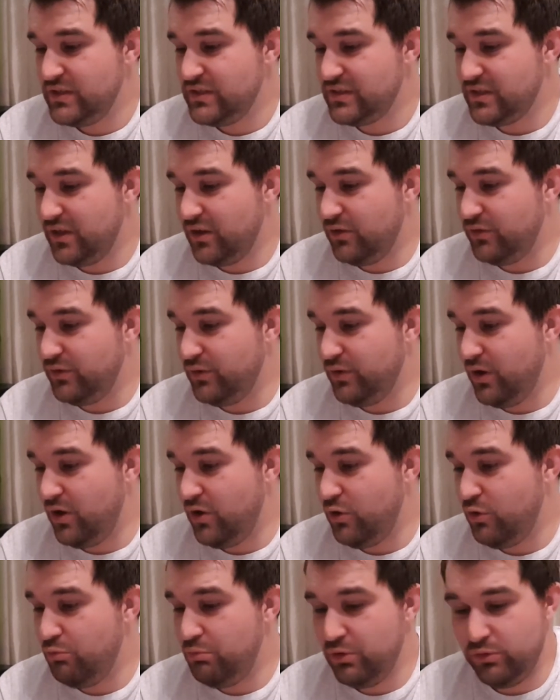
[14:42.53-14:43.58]
So I'll do a
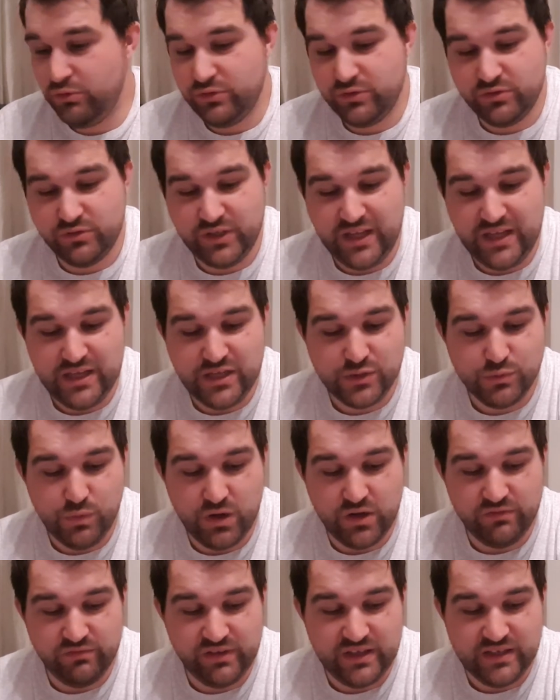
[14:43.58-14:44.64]
whole build on each
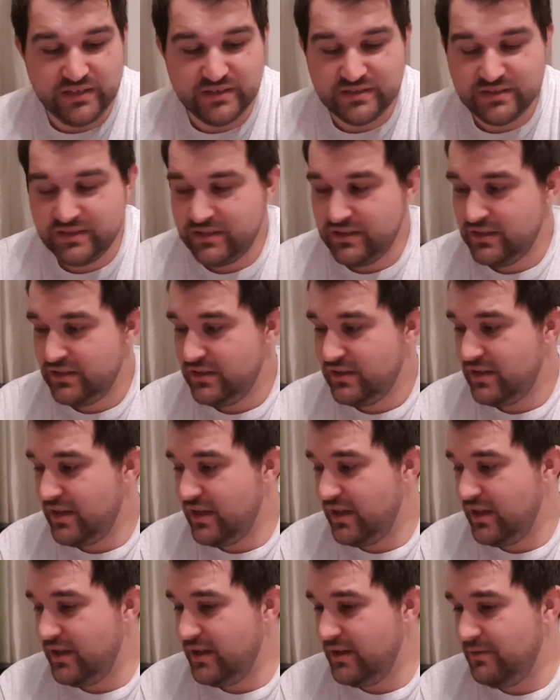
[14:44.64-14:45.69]
one of these,
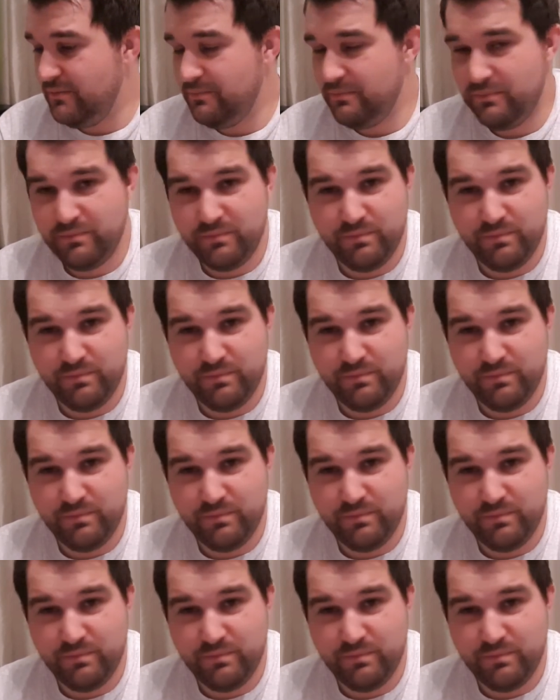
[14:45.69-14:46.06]
and